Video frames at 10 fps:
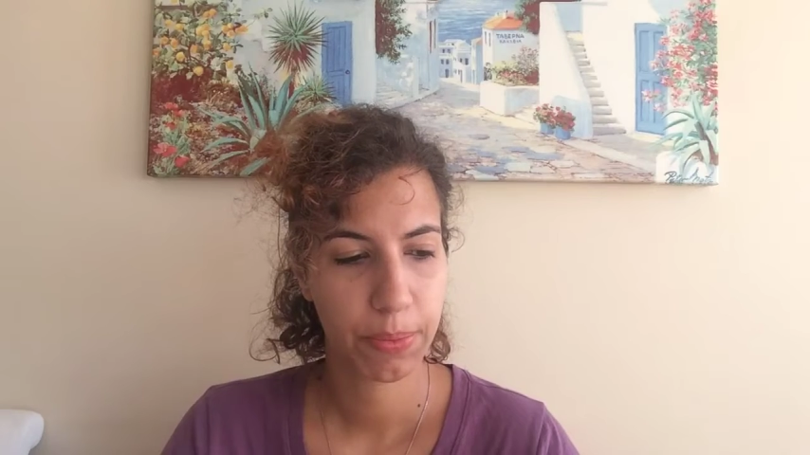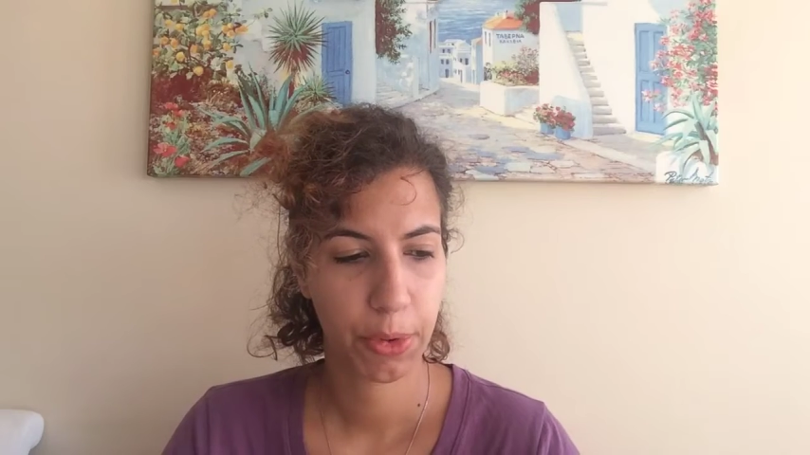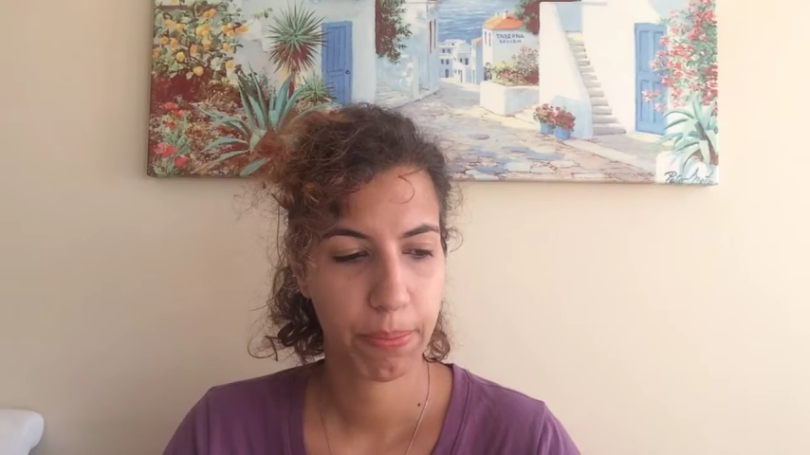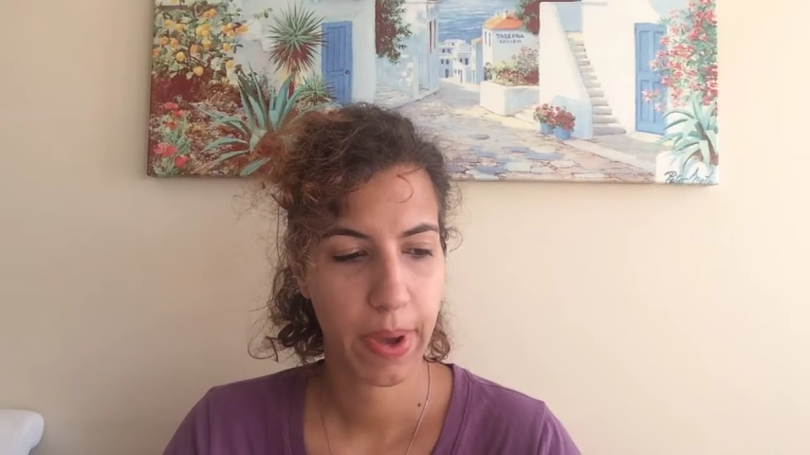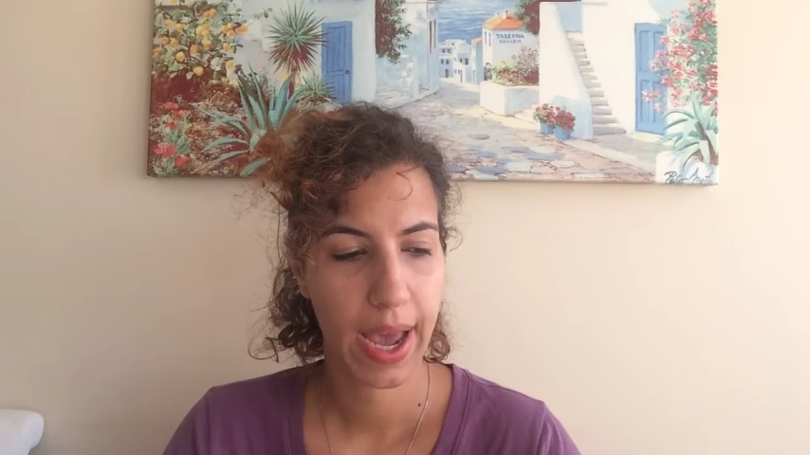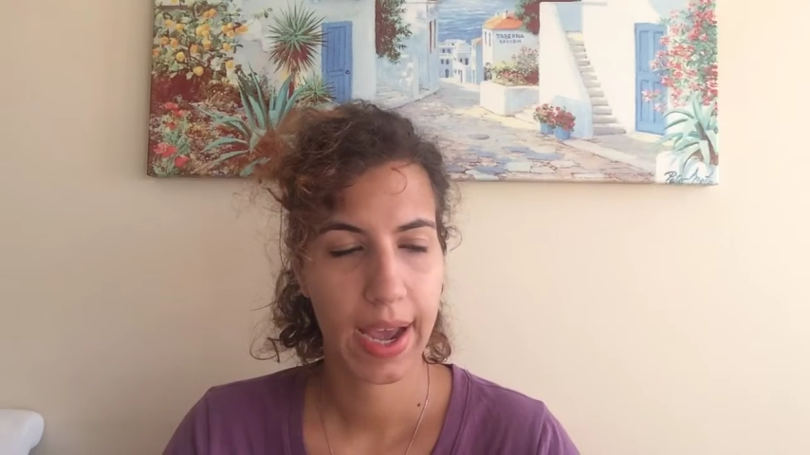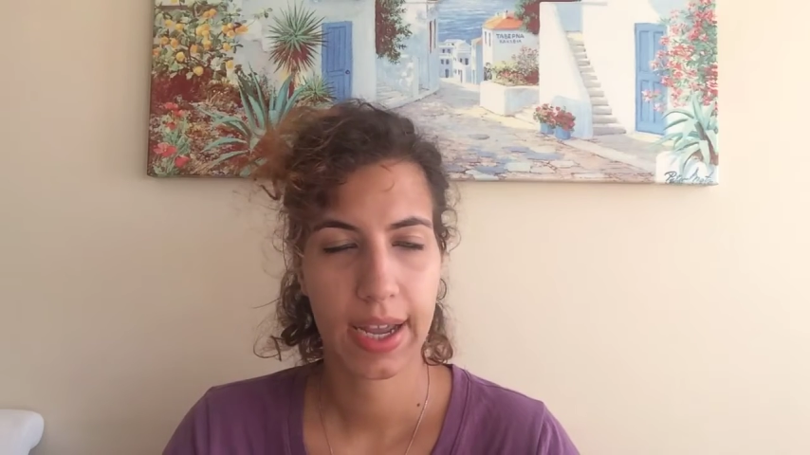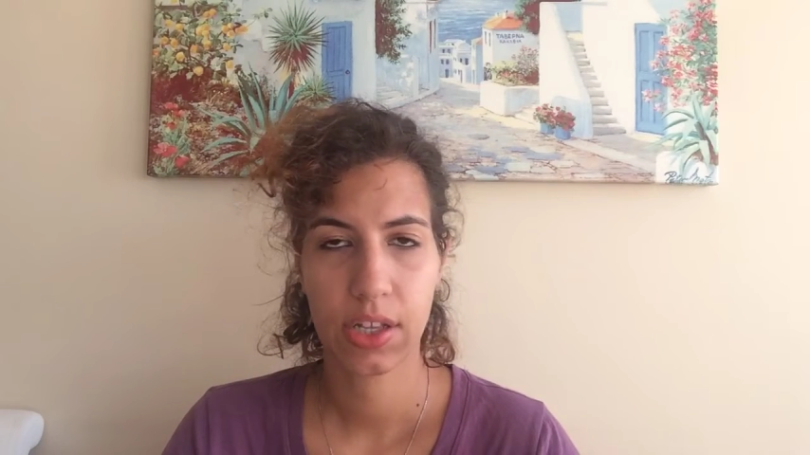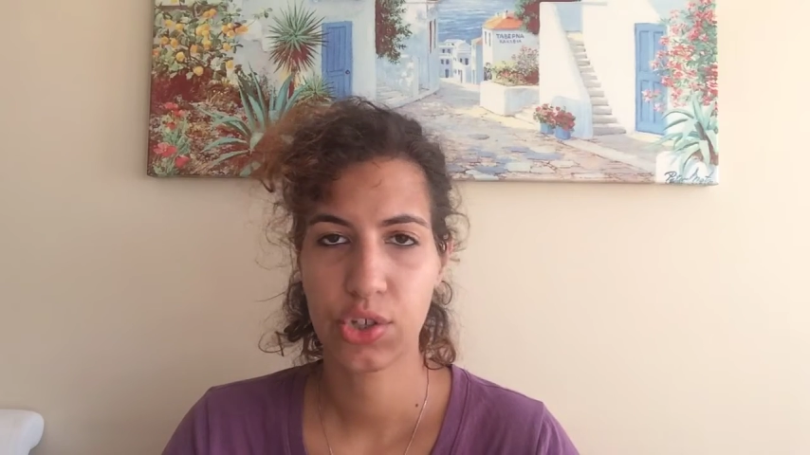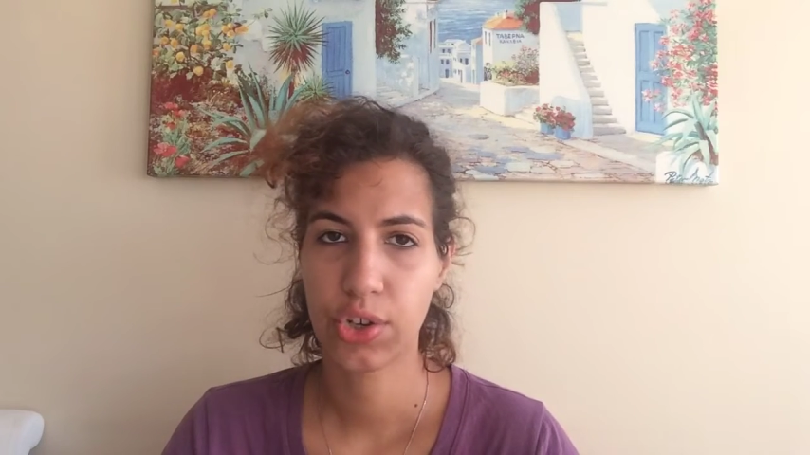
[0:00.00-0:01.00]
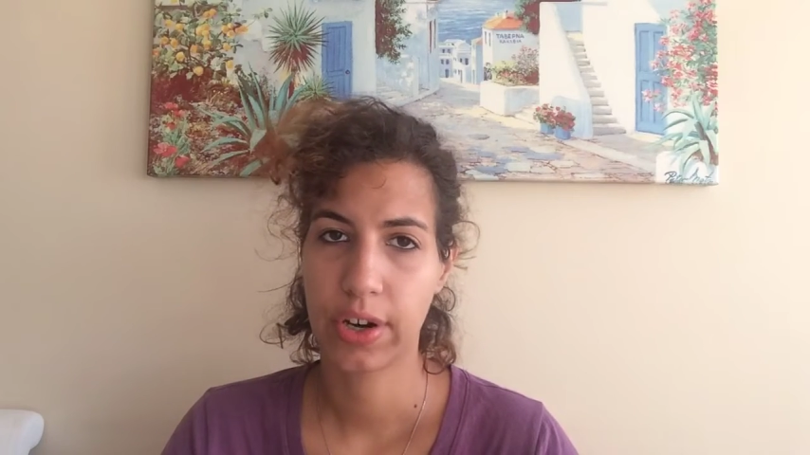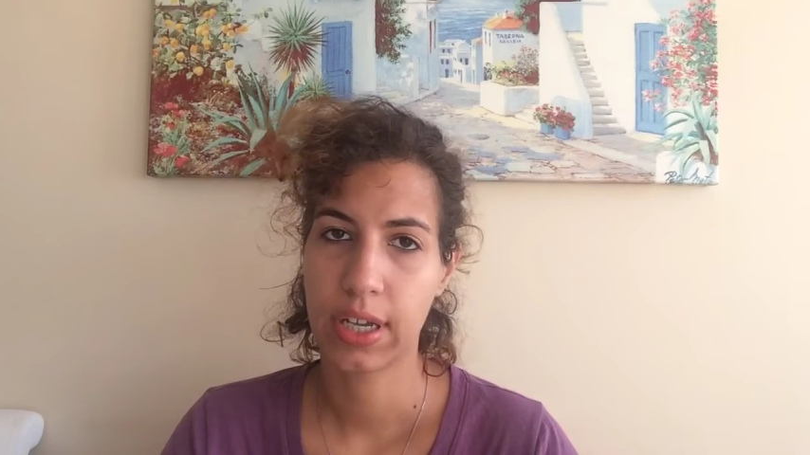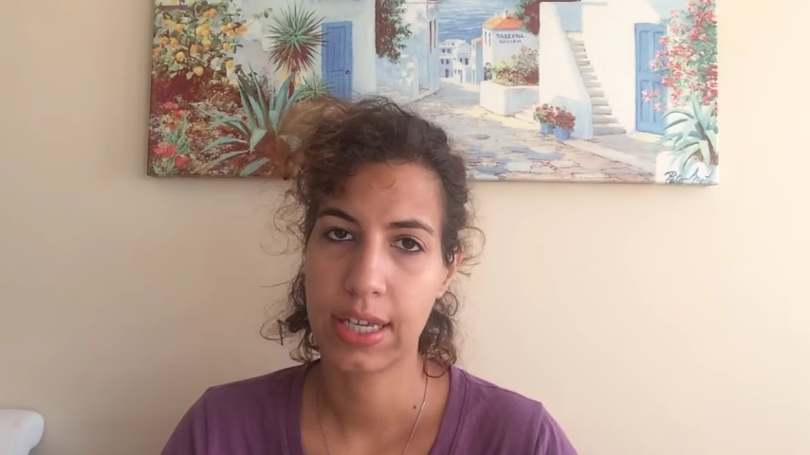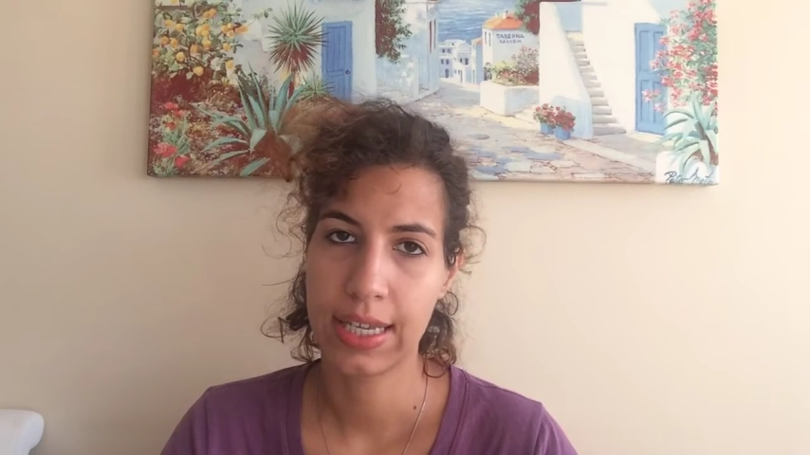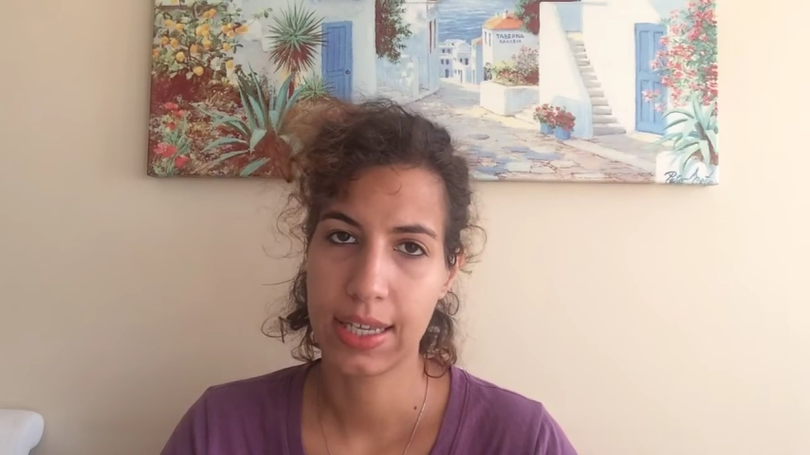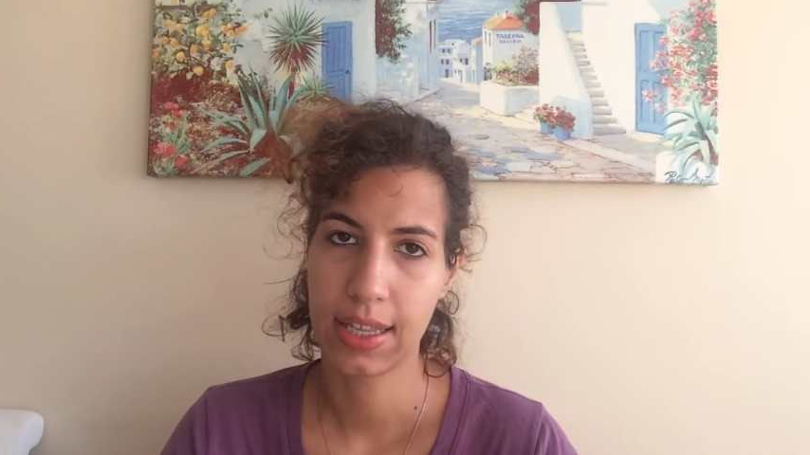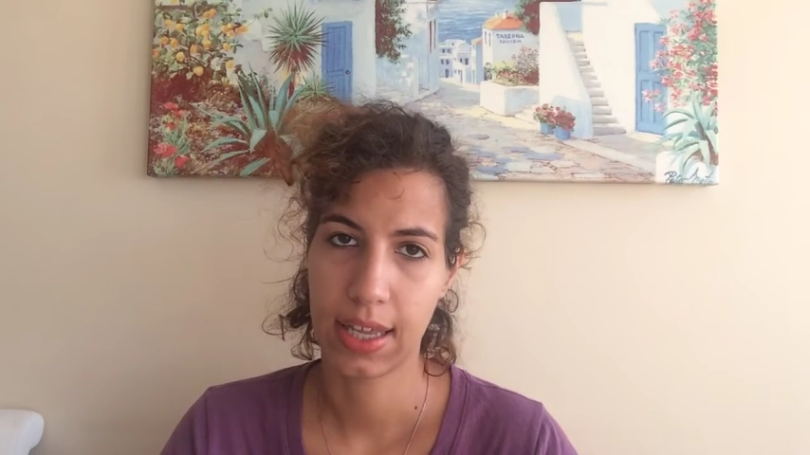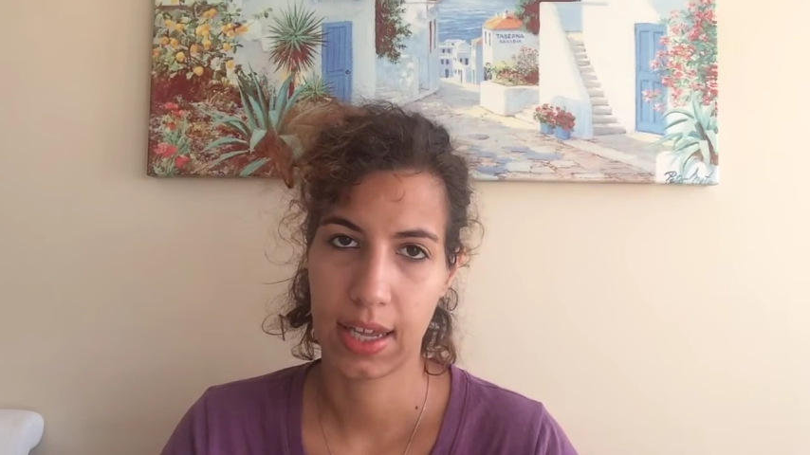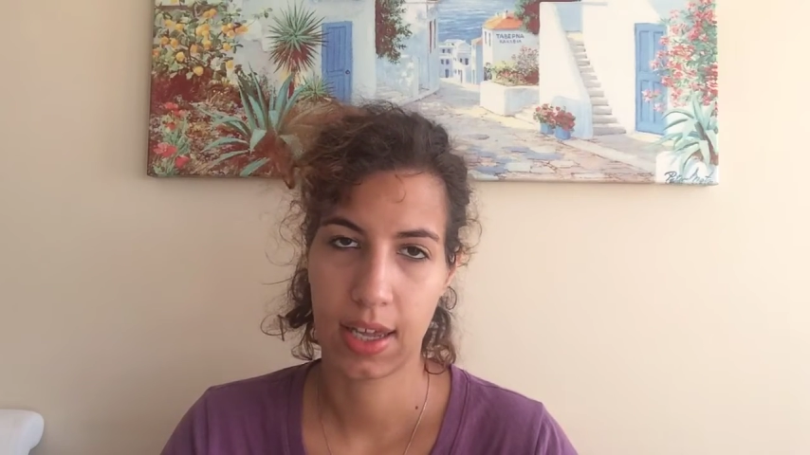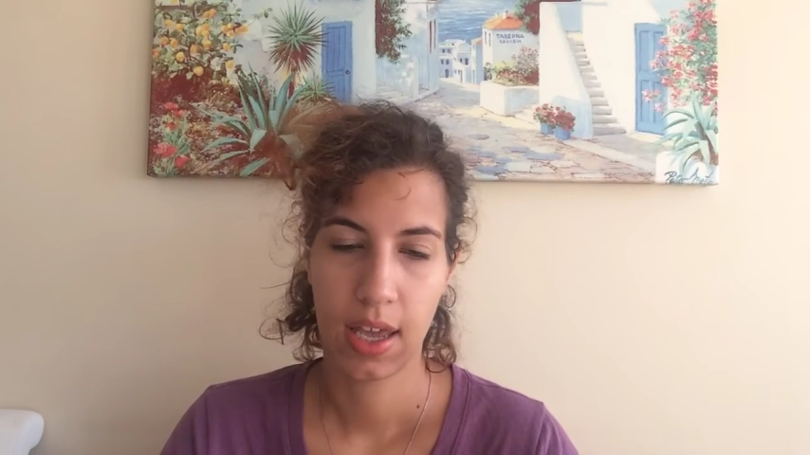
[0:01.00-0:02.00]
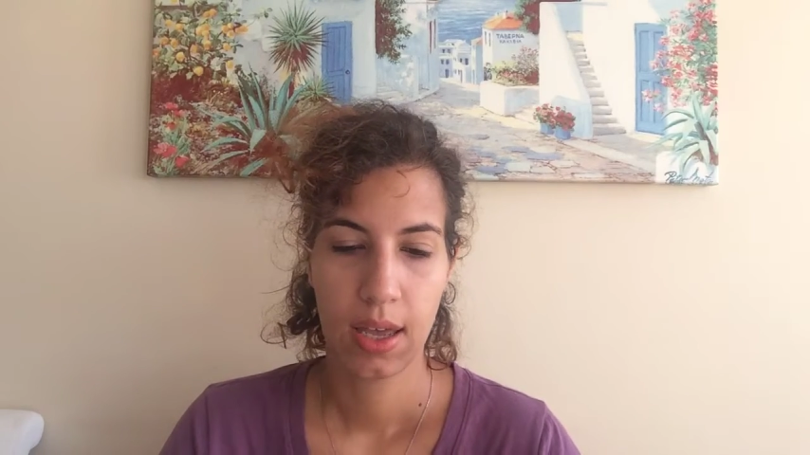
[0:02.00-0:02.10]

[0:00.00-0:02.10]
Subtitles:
your back and start healing.